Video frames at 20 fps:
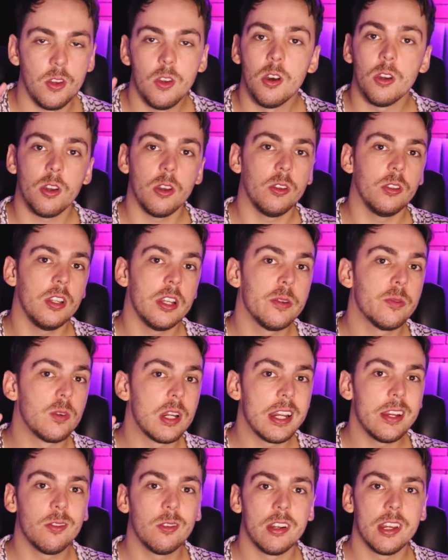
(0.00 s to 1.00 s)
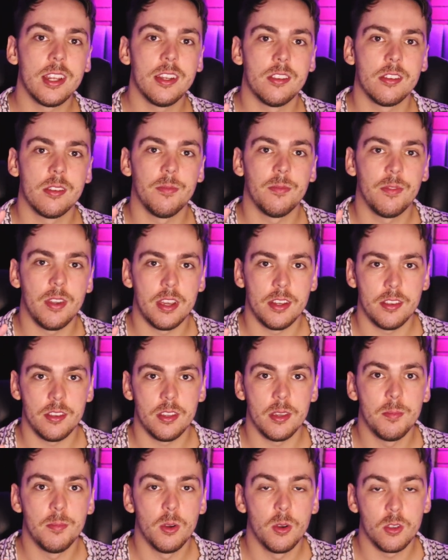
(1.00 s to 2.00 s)
to not only reread some
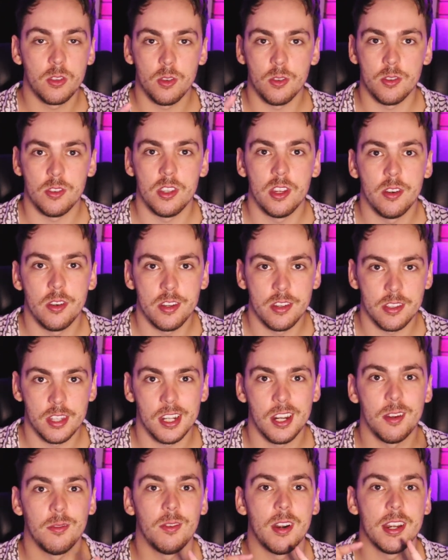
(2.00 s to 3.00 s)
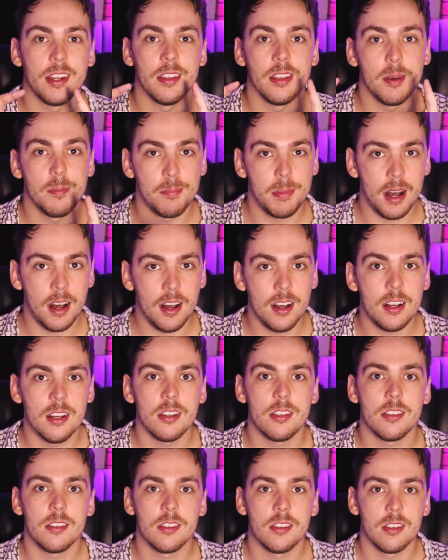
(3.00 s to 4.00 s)
fantasy books or series that I've read in the
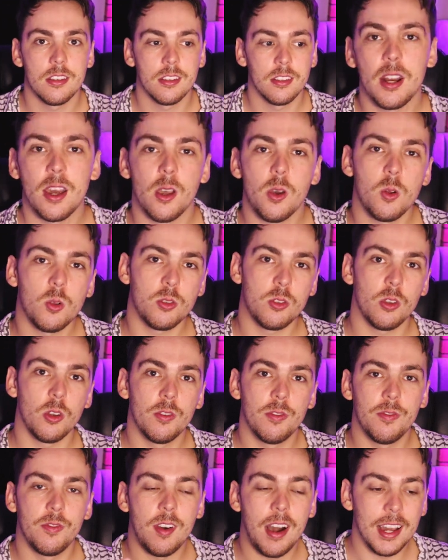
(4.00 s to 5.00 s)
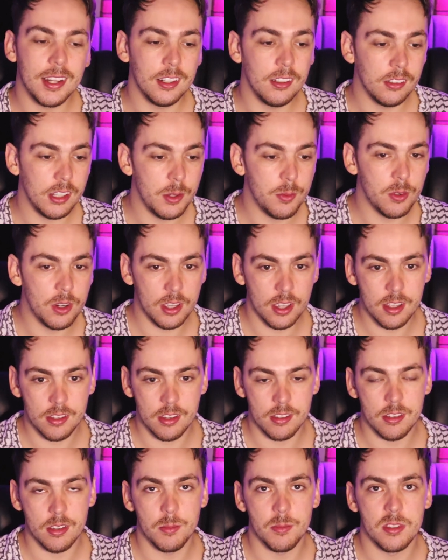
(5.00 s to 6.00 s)
past, but I also finally want to get
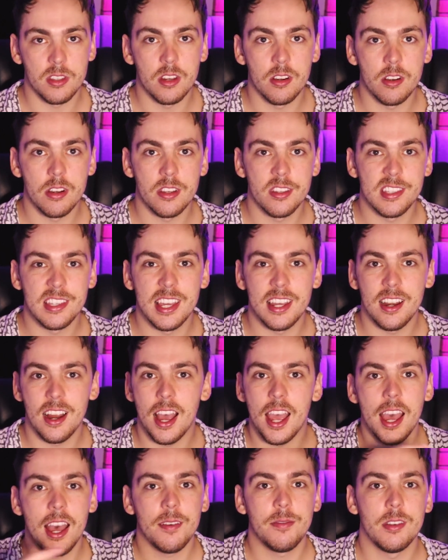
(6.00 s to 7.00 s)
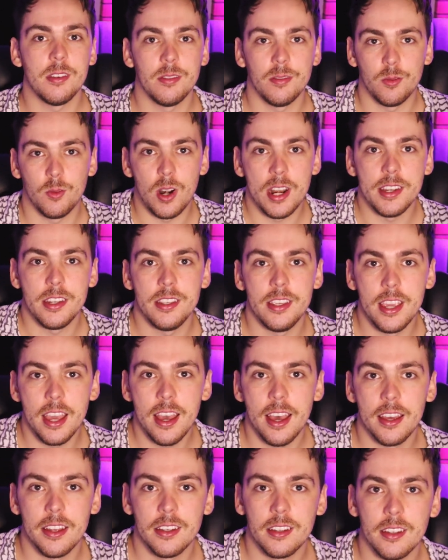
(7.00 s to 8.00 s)
to some series that I haven't read
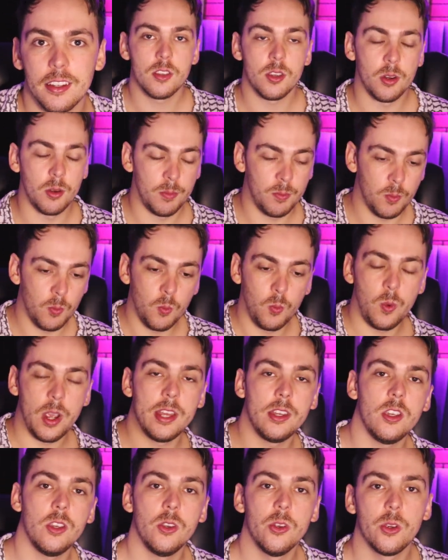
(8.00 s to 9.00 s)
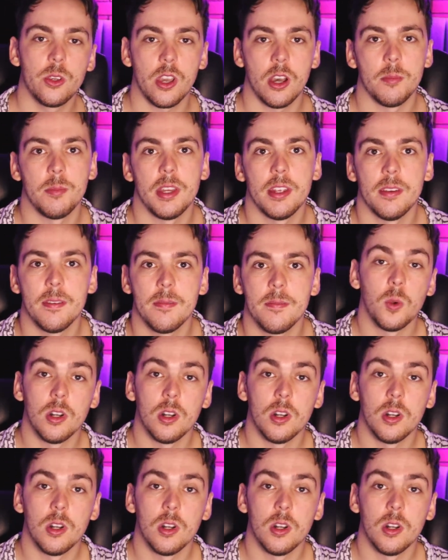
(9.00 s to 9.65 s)
yet. So, where do you come in?